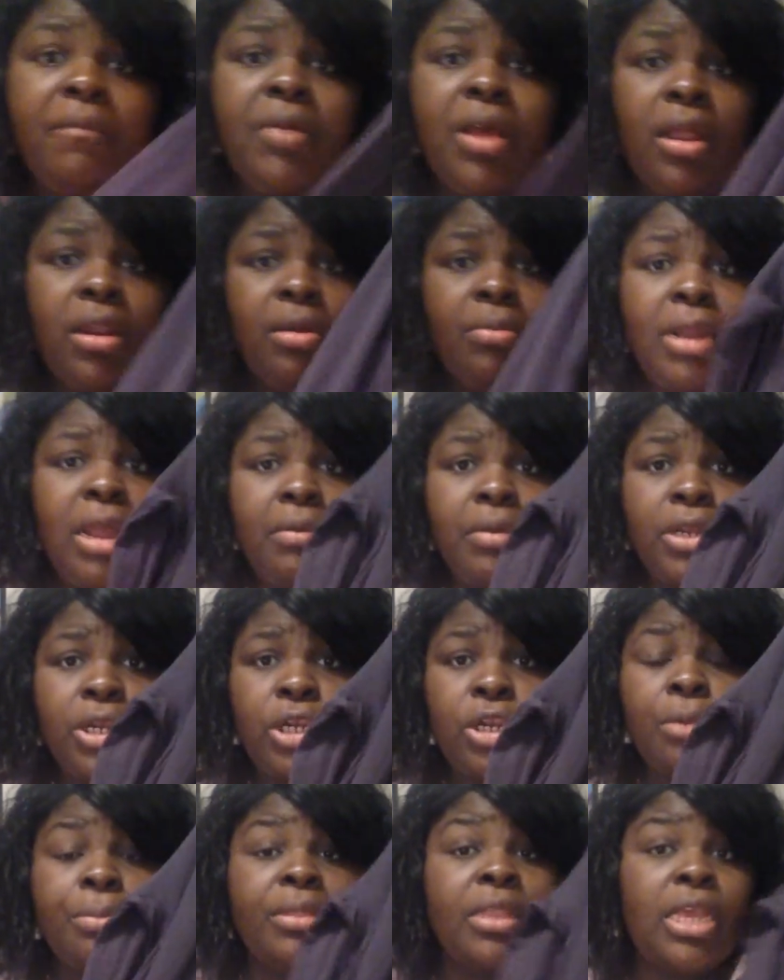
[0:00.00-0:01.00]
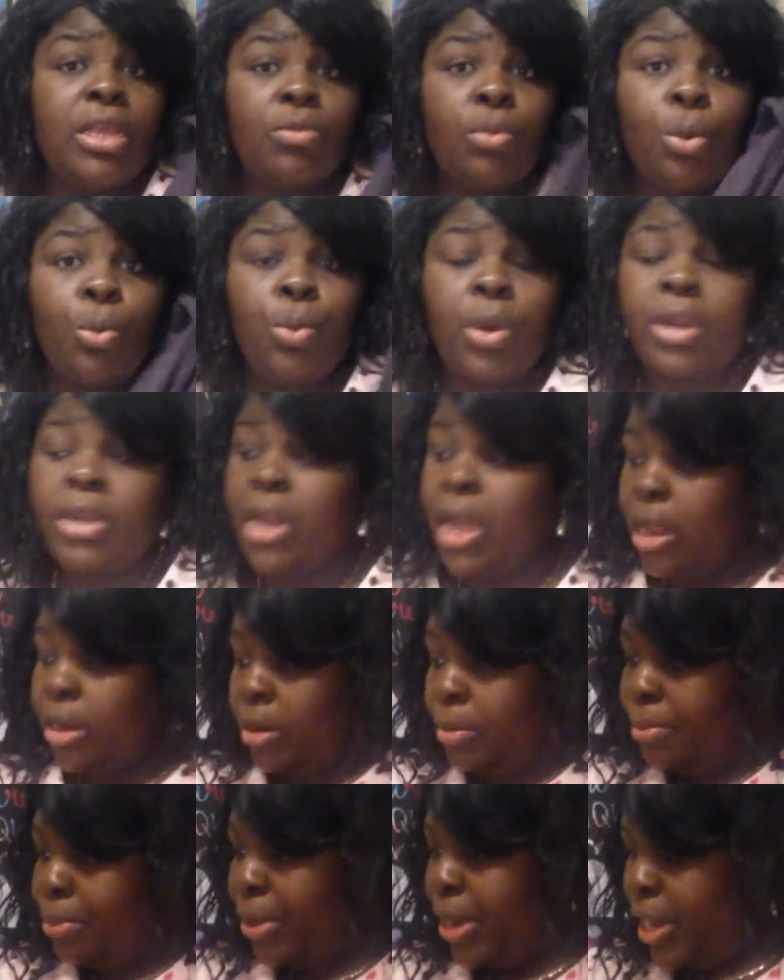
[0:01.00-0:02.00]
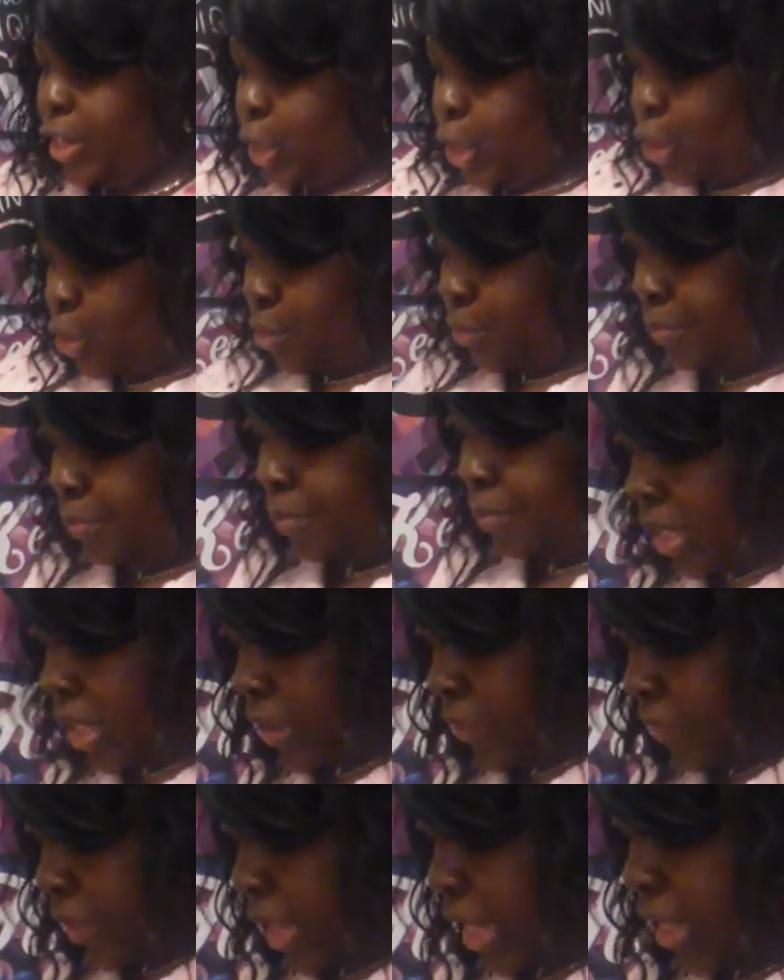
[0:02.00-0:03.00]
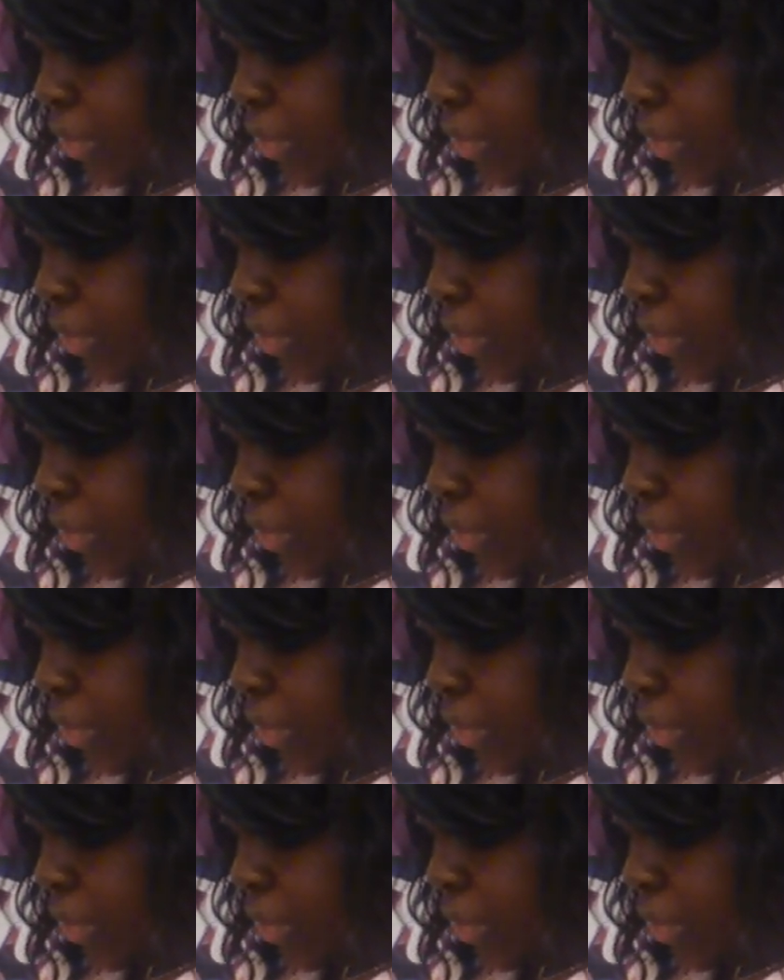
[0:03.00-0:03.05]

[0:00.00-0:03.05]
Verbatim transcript: of color. I'm not really sure, but these were $1 brand new. The